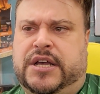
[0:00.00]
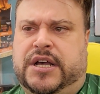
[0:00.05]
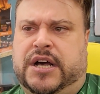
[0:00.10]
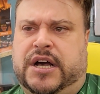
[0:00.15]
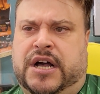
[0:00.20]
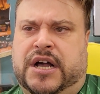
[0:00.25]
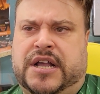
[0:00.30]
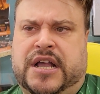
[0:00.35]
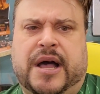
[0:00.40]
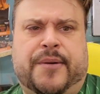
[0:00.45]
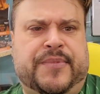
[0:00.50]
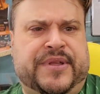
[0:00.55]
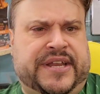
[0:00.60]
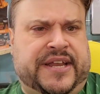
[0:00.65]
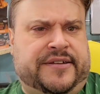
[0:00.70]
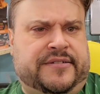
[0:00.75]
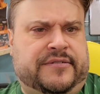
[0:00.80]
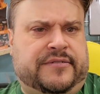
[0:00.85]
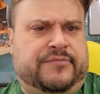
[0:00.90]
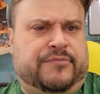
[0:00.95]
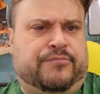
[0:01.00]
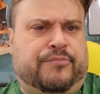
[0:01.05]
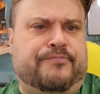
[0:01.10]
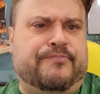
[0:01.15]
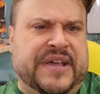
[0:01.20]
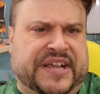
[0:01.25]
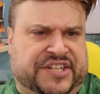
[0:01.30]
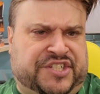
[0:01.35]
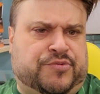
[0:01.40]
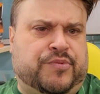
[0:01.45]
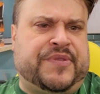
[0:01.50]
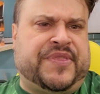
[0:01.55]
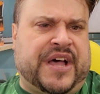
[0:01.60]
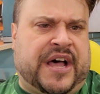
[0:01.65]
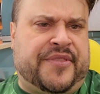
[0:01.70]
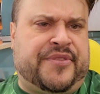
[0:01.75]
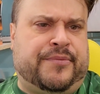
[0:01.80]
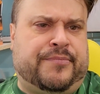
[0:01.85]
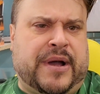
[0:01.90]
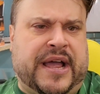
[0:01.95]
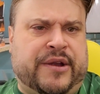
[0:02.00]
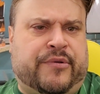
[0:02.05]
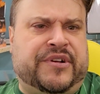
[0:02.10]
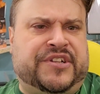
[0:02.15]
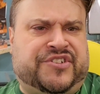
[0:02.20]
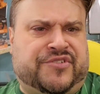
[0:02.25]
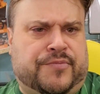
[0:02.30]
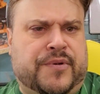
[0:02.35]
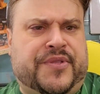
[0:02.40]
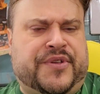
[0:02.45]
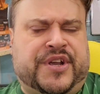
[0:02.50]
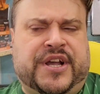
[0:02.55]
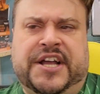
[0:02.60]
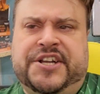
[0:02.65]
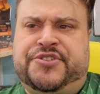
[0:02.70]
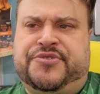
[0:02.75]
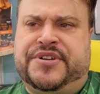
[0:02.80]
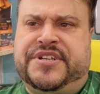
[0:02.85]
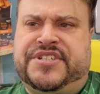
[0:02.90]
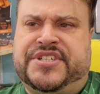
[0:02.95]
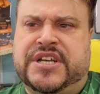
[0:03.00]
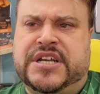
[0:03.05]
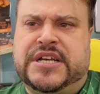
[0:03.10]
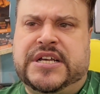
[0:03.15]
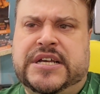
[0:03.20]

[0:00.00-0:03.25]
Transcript: uh, coming in, mixed with other migrants from other countries.